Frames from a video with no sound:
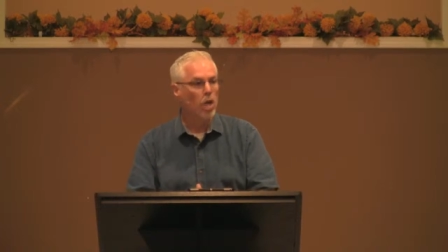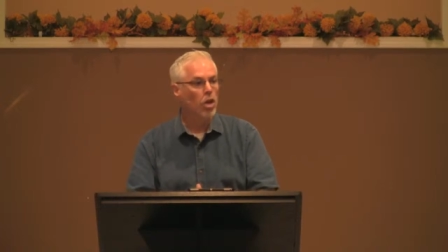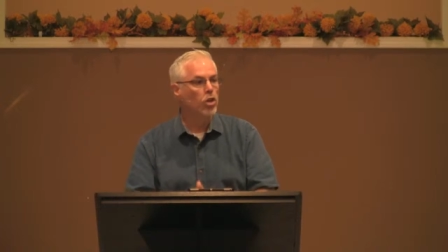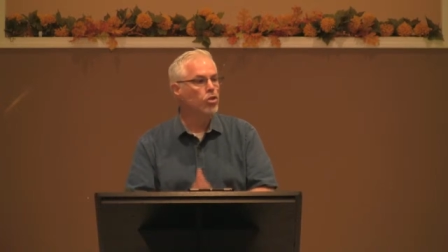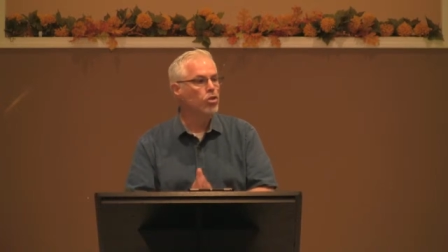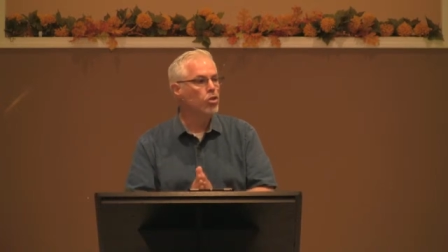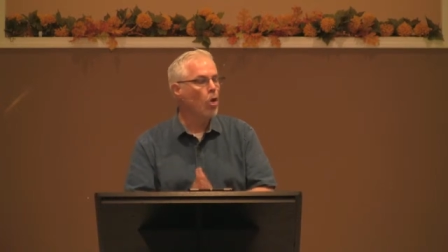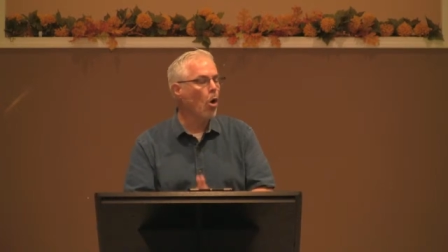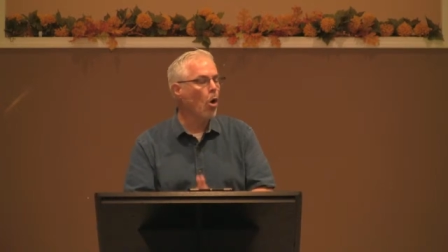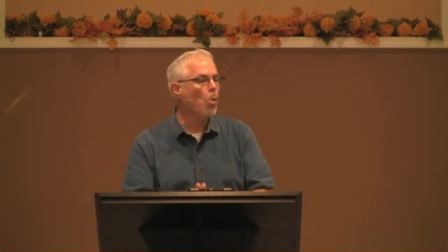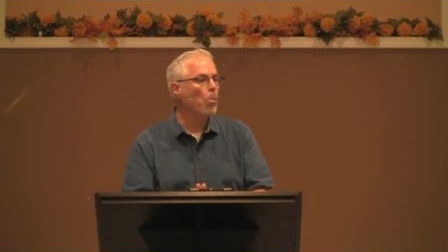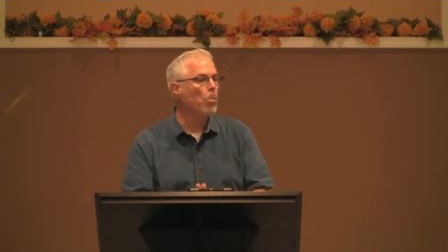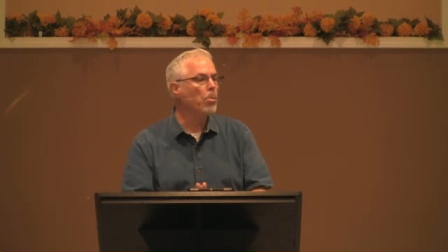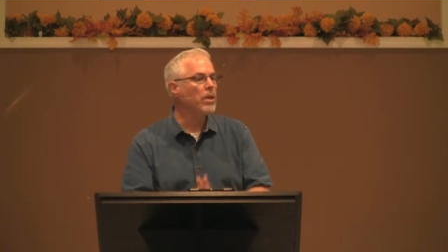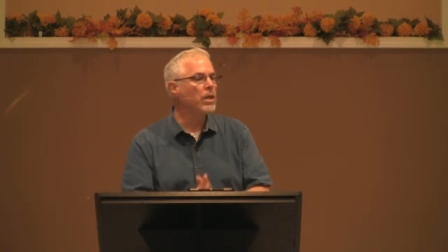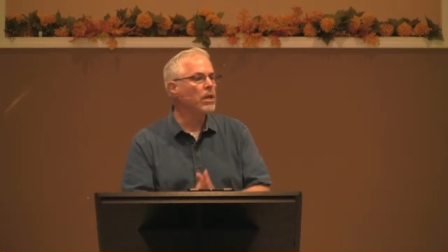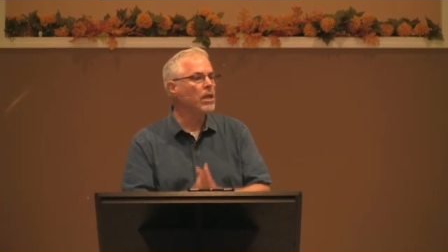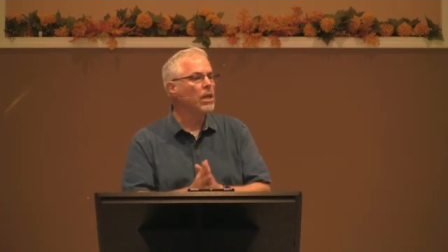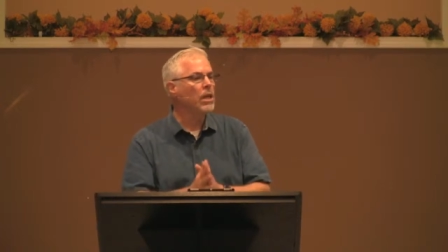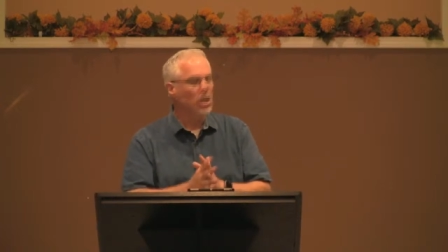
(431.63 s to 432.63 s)

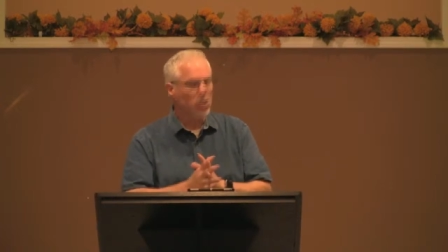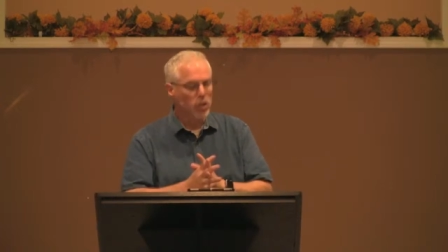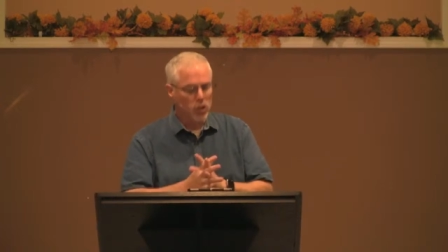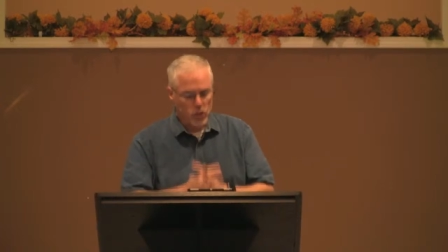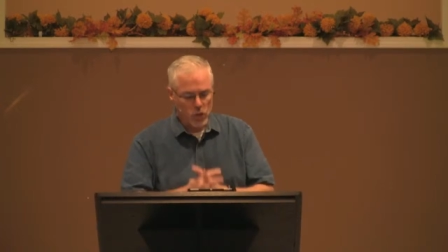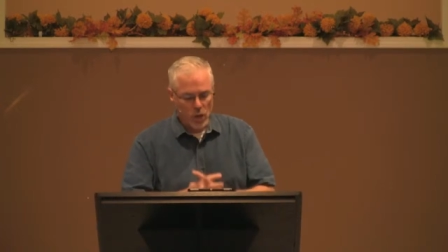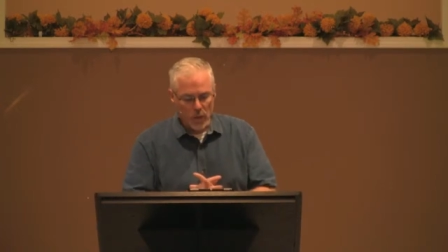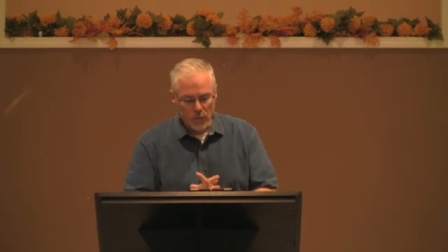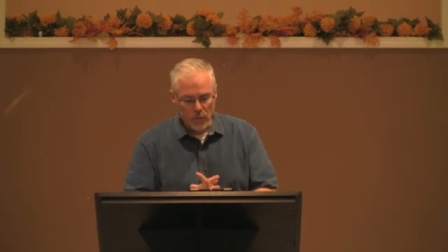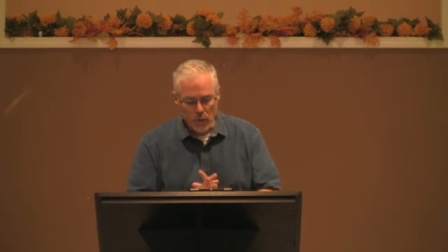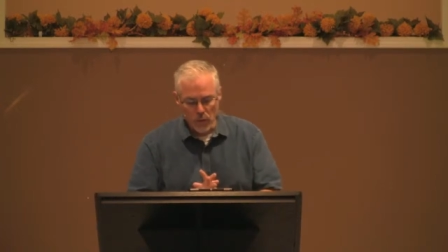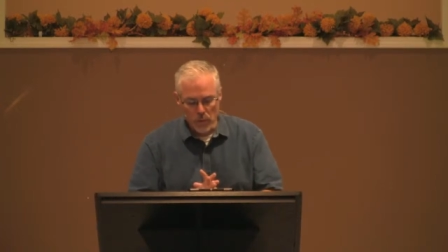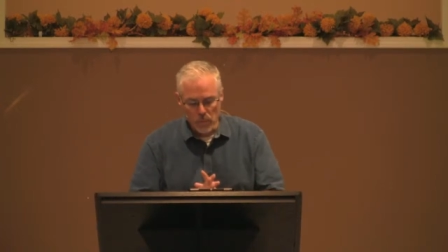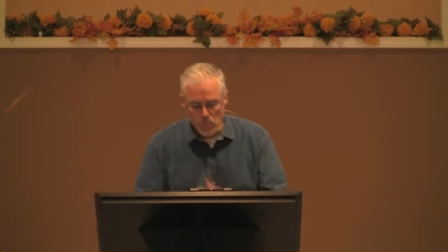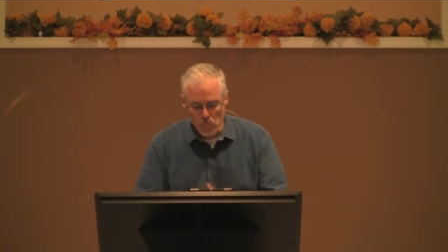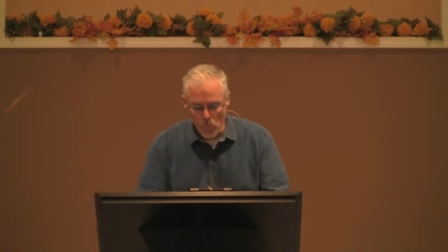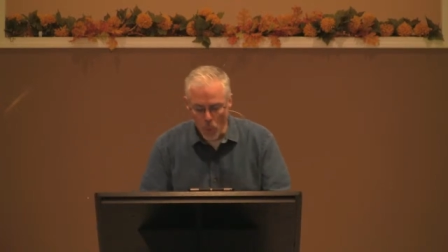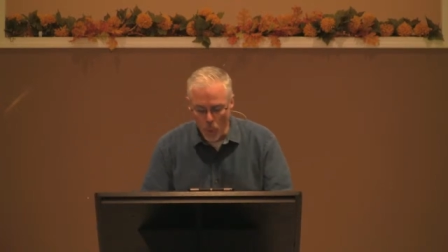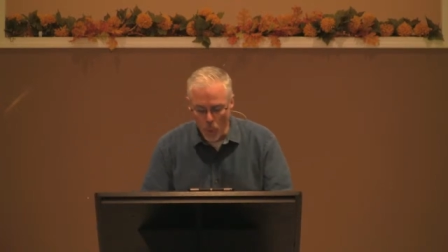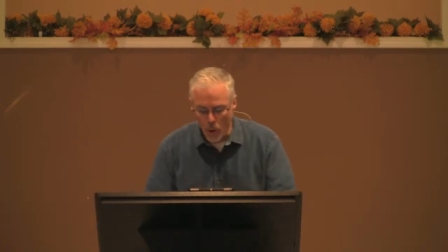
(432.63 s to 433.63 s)
Nobody suffered
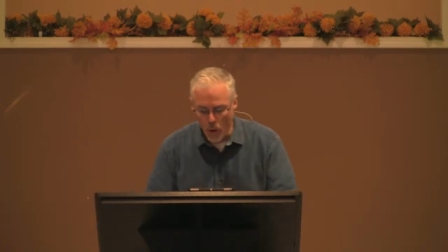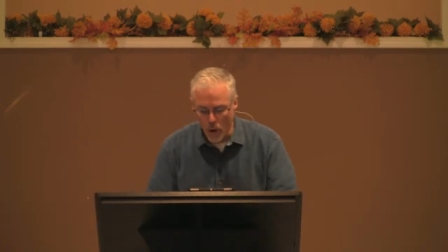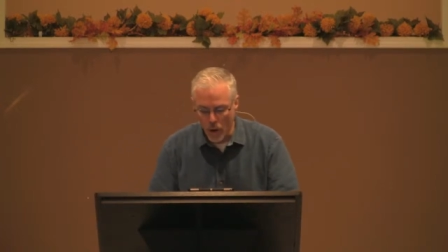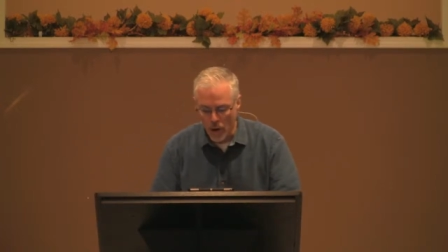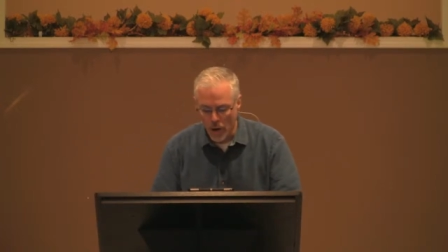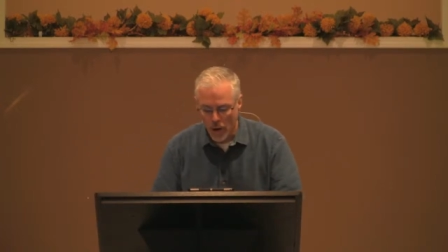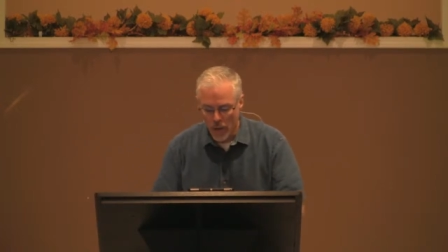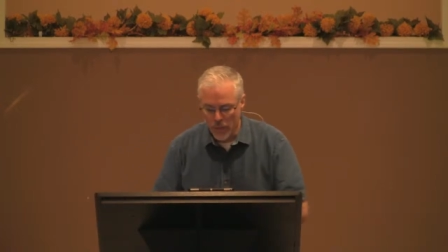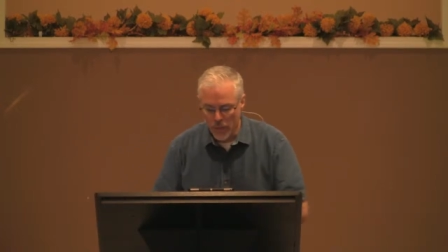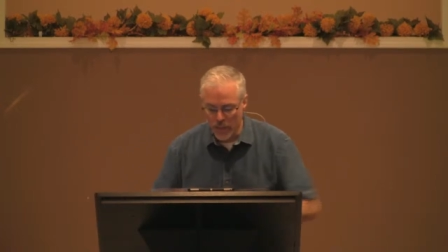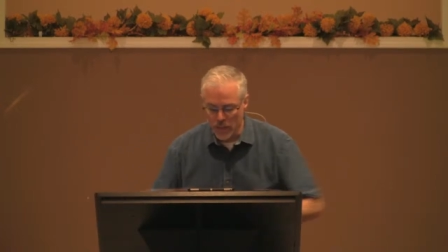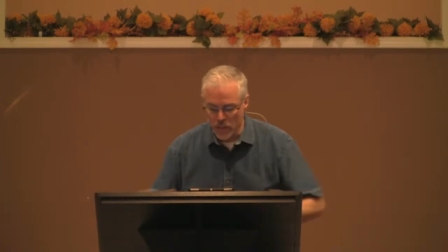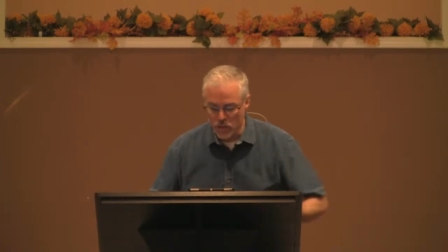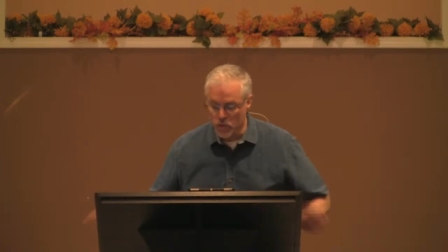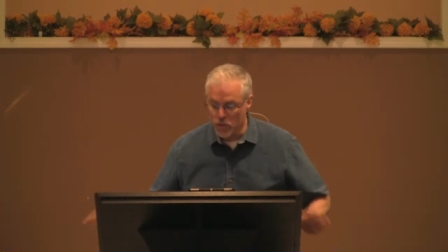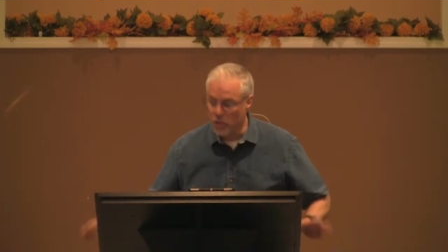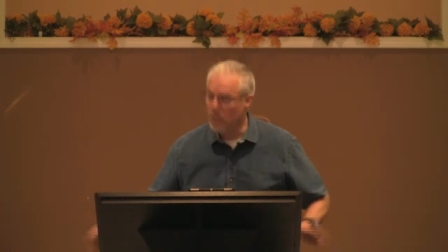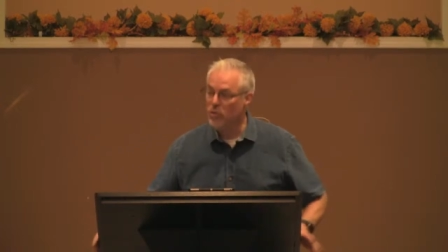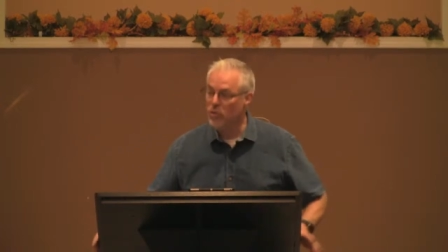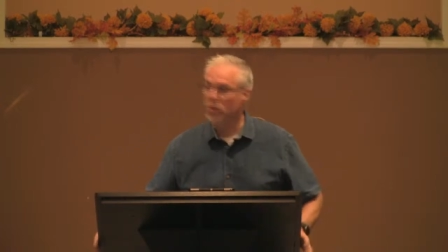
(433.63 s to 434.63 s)
more than
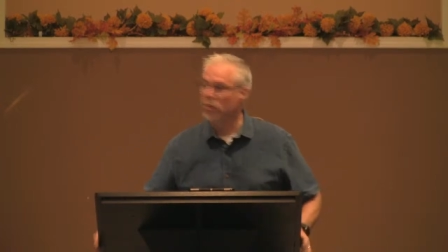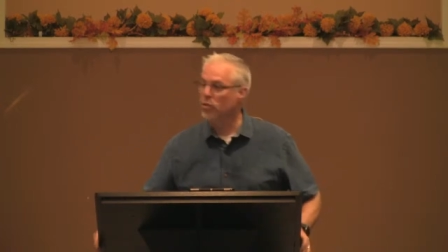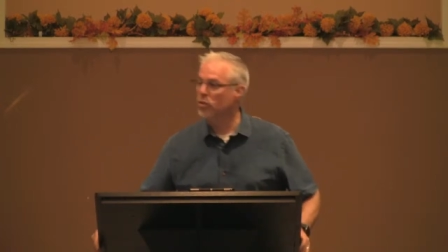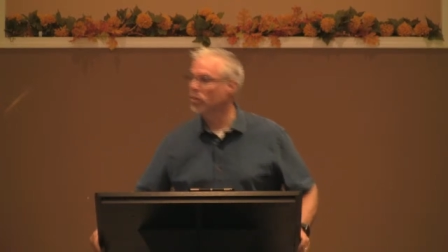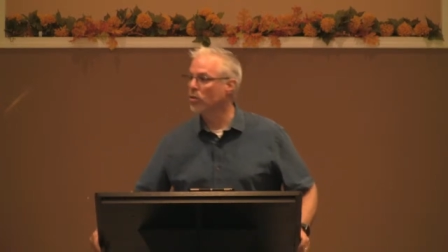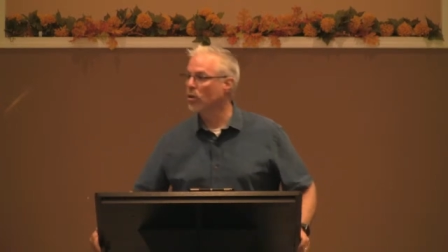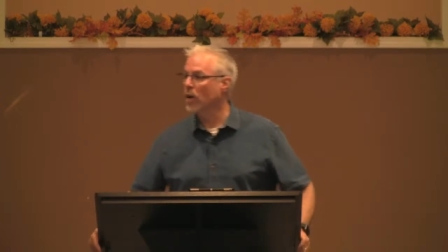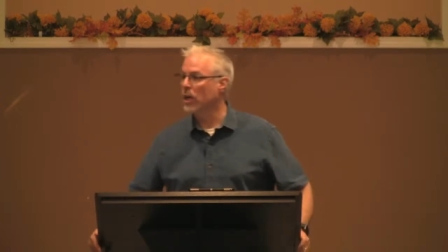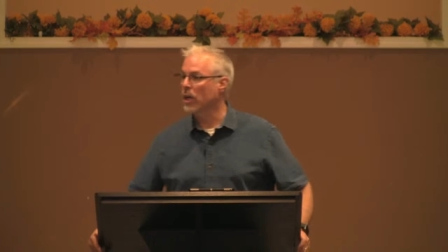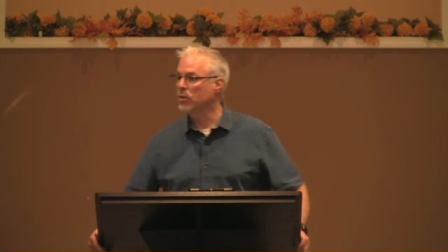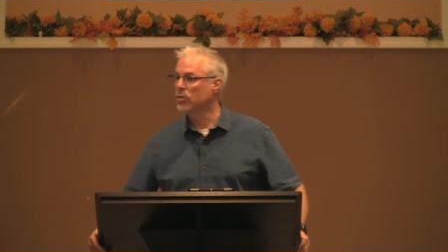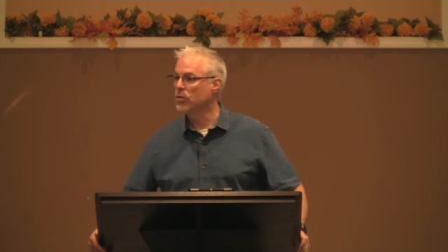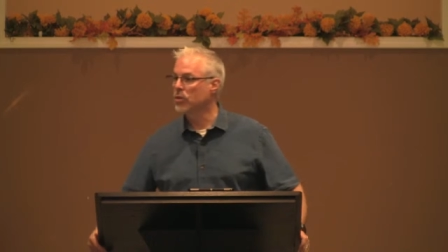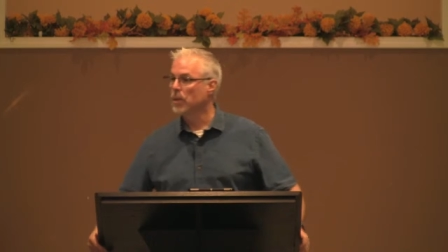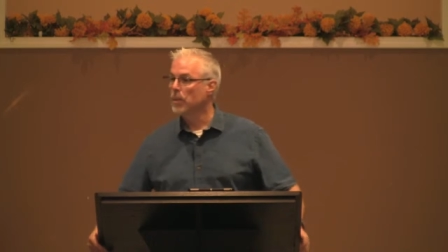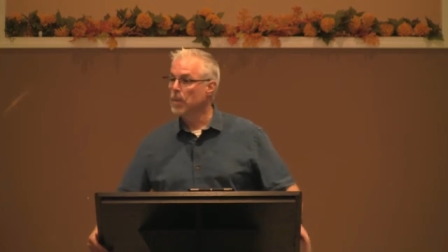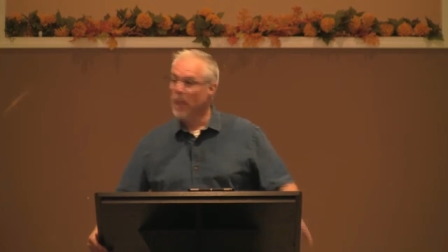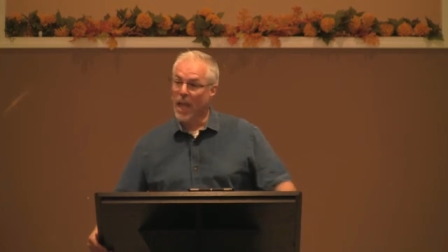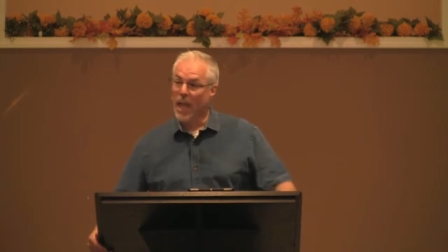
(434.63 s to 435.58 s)
Jesus Christ,